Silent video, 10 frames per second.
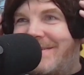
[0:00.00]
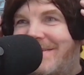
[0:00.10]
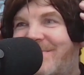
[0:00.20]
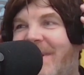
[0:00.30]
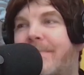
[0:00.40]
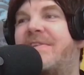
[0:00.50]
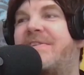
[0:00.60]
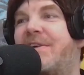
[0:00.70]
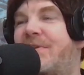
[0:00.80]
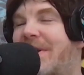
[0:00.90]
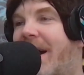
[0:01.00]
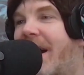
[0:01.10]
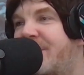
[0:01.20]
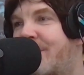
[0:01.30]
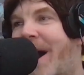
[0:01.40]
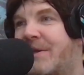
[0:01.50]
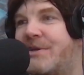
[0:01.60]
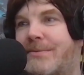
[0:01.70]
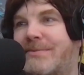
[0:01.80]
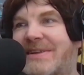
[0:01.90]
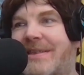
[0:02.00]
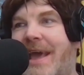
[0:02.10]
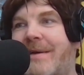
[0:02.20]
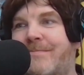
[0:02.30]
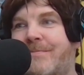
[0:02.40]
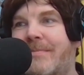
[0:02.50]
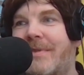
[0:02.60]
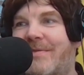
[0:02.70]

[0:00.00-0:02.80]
The development of CGI, so Iron Jim's in there. The